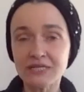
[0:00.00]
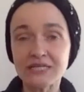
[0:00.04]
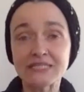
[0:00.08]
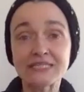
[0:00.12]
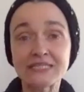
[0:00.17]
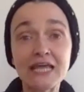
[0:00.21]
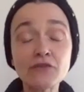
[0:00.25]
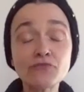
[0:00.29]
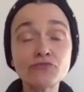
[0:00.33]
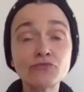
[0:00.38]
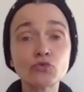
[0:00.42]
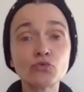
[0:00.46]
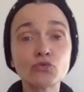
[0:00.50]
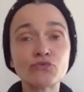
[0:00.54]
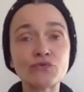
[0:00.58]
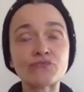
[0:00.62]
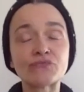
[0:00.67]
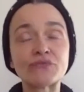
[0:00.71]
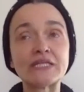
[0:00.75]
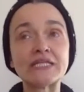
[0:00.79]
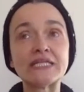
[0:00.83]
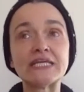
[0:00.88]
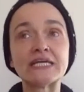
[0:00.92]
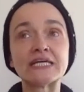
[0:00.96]
10 to
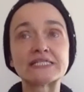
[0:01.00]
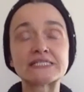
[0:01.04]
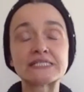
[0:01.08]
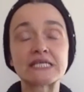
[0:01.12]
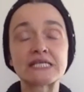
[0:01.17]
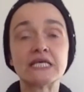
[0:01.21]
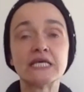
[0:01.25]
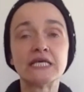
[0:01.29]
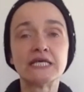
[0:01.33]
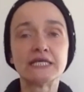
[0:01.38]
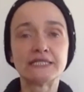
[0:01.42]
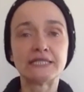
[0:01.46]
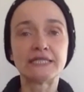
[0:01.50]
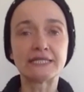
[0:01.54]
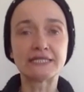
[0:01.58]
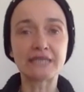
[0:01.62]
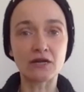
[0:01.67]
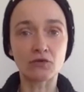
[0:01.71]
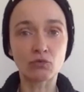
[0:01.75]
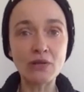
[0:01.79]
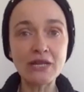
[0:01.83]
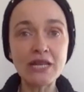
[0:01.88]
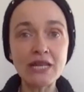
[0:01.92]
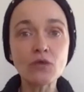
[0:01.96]
15 years that
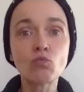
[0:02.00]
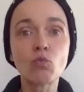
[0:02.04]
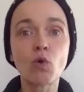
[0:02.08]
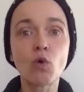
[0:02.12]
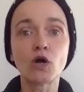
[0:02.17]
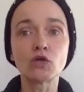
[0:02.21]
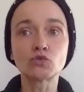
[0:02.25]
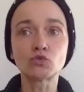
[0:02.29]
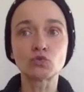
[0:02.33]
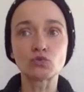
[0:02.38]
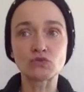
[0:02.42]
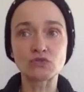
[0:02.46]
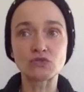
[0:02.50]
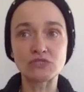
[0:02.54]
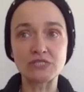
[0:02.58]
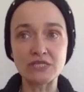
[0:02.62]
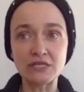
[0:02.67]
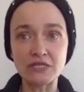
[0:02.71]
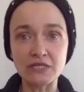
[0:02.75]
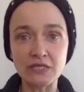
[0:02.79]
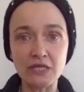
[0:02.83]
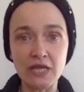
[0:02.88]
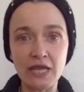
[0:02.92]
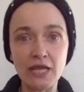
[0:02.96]
I really want to
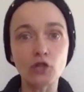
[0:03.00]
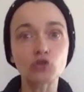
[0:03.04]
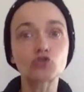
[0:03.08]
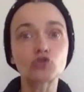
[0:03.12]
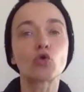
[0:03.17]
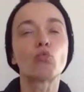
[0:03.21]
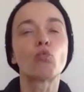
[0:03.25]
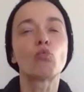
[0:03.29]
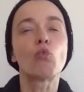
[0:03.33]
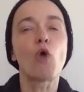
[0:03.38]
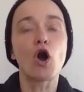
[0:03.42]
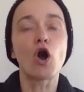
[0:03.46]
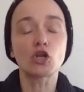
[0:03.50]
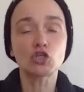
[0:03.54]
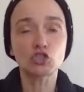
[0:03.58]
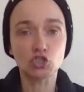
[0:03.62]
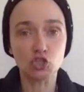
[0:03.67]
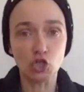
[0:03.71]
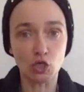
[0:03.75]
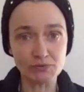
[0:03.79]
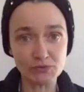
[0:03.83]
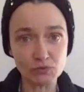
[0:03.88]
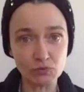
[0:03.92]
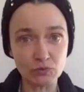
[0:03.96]
see a lot of
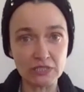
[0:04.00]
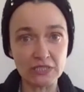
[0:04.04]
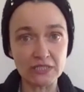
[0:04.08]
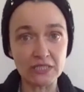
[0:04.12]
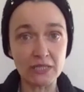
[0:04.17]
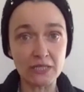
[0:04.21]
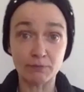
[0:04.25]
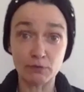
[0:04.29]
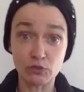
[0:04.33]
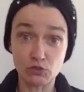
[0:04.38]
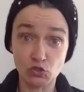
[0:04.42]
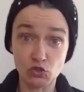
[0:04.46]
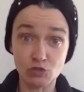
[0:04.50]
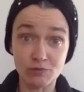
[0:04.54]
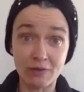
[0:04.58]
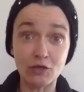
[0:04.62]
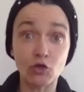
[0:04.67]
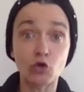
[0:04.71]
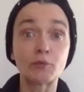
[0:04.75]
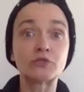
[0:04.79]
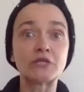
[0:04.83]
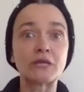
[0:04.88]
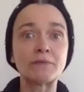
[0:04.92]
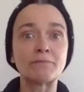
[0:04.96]
workshops within the posthuman
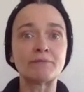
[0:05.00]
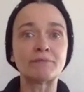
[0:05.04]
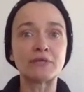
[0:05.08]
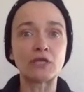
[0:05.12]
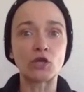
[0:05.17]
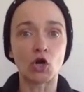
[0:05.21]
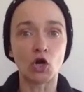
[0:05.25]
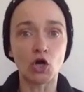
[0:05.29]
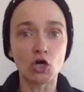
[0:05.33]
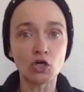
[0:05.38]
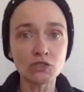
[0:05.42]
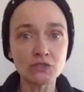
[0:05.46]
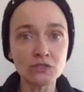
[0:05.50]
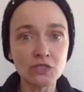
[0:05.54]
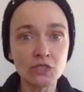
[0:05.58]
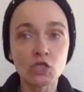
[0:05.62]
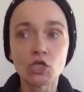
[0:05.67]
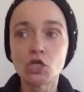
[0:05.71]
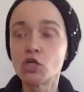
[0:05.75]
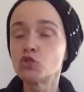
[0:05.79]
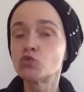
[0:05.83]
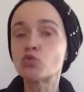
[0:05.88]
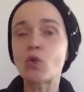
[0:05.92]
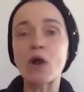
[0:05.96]
community and beyond
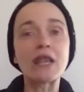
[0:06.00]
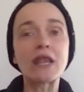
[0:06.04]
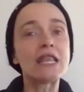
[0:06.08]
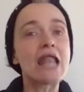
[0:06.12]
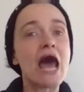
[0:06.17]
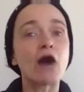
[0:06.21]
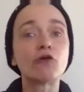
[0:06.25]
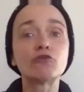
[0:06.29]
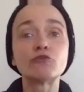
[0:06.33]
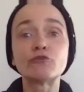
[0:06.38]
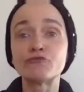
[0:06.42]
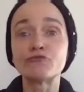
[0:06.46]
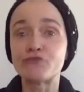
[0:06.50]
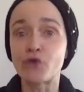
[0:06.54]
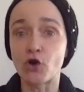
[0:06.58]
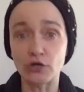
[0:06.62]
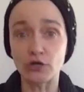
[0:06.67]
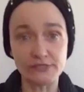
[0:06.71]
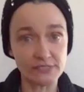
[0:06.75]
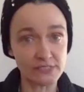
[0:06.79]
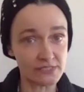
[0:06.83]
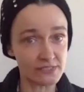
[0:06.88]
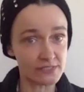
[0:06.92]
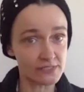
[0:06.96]
to allow
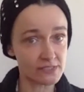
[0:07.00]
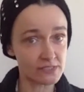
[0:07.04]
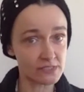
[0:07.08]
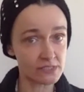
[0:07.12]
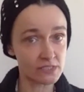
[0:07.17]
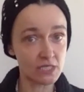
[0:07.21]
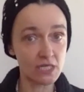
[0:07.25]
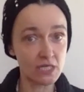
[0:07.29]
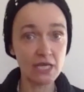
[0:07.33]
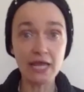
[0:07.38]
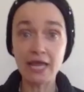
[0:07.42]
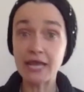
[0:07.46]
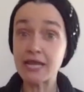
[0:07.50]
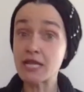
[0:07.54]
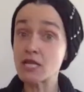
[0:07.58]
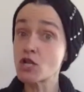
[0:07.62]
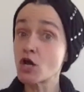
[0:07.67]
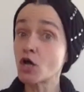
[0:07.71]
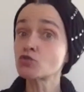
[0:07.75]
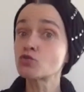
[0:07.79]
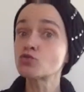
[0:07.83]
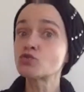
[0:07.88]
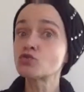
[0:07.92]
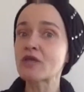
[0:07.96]
voices and
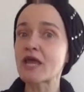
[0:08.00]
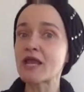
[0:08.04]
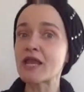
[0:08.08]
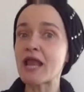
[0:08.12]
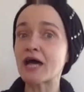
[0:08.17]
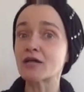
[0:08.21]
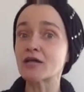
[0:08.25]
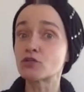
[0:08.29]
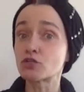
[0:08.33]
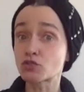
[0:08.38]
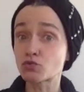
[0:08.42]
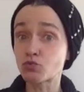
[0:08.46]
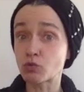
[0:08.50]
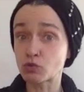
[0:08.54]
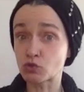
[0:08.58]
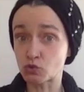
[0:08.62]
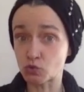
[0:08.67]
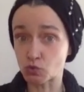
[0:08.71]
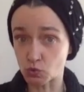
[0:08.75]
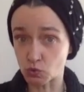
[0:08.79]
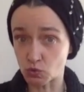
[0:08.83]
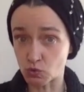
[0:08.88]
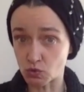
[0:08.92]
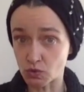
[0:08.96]
not to tell others what to
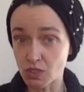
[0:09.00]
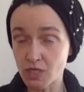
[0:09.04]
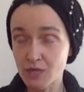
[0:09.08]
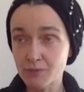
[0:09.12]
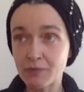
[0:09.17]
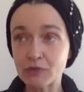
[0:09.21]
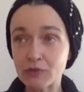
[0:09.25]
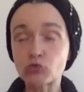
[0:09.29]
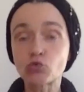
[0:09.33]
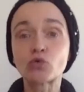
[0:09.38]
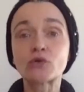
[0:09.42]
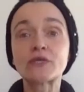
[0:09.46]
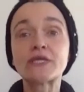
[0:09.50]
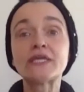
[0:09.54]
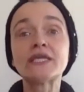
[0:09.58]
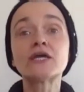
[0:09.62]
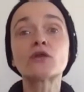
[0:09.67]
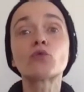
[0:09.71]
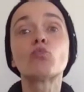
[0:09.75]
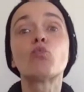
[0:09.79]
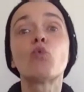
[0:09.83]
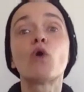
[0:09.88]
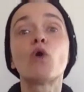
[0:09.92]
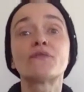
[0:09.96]
do, but to hear
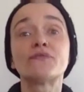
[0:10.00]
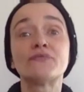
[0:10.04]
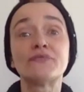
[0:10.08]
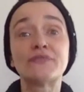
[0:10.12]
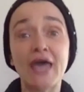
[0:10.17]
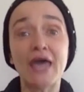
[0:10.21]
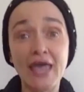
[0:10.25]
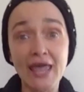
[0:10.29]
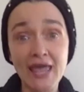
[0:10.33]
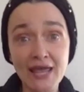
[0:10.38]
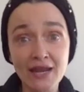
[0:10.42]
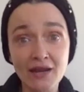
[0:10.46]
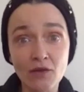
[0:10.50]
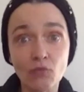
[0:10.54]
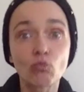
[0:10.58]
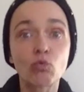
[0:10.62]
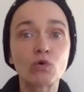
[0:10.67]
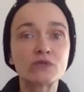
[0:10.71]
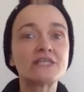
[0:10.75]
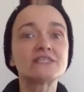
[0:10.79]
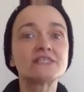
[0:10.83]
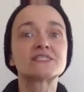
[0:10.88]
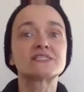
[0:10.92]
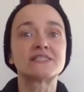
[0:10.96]
what
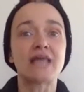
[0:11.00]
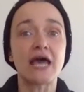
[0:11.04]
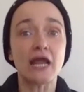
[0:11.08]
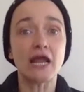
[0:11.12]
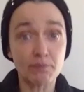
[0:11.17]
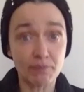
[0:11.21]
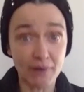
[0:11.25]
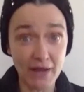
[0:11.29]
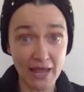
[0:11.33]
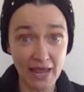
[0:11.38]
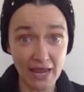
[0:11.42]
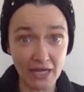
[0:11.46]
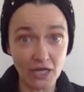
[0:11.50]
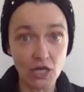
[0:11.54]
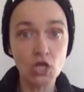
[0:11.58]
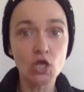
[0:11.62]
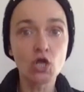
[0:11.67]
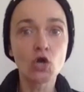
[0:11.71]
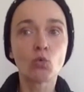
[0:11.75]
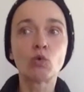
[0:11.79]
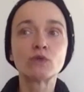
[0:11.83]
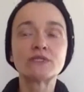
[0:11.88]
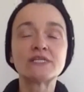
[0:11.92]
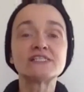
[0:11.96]
is their plan,
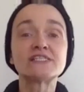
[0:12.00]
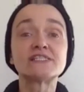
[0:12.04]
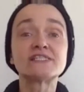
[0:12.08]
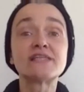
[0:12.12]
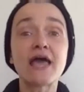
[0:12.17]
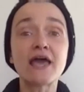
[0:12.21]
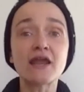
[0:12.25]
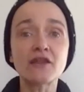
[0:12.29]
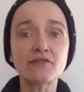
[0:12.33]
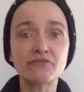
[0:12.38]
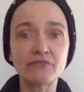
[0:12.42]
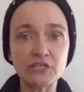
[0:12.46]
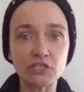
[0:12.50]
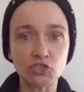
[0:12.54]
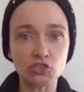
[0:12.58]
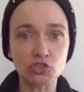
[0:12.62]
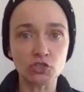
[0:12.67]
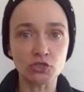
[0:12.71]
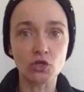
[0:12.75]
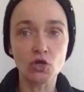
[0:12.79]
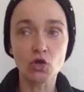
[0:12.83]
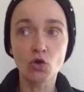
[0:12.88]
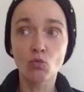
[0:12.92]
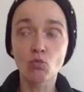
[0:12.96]
what is their
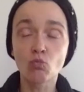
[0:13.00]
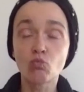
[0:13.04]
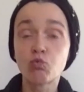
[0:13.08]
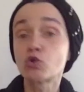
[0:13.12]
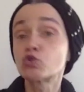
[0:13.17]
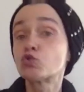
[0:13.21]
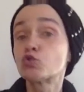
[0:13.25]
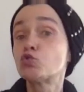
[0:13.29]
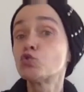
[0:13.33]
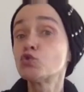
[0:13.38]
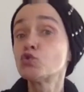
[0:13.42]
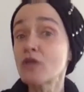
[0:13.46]
vision, what do